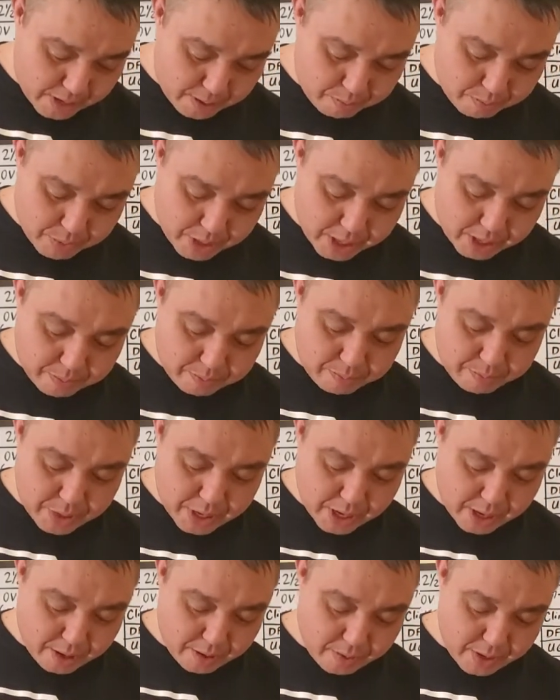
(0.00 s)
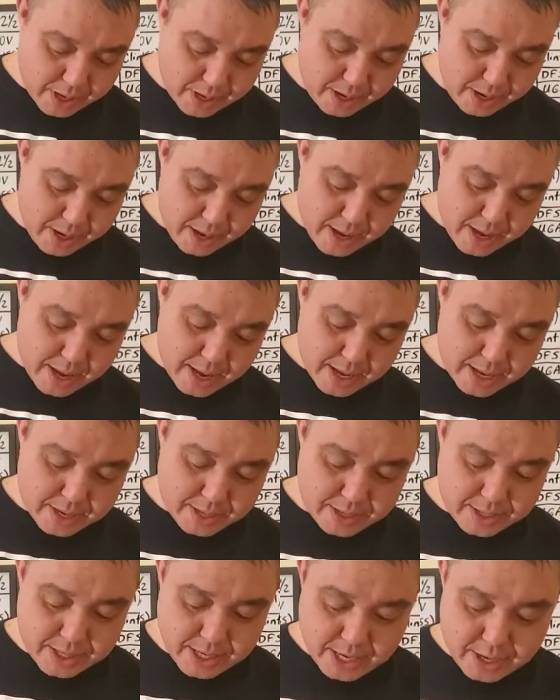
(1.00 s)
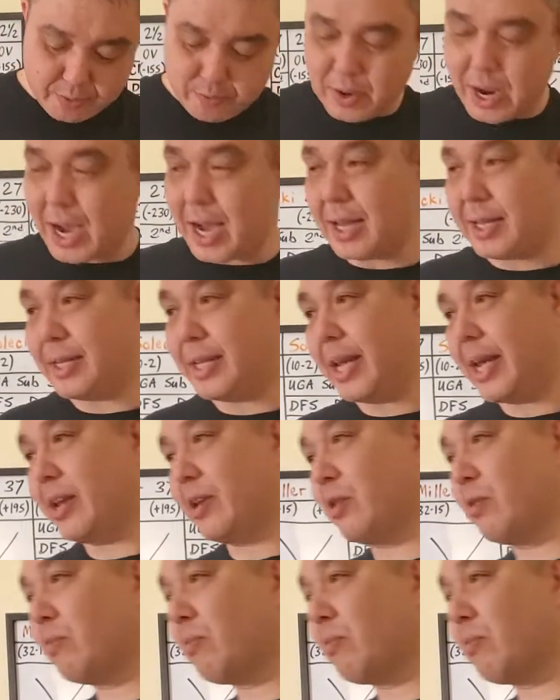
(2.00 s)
and Mike Perry, and D-Rod Daniel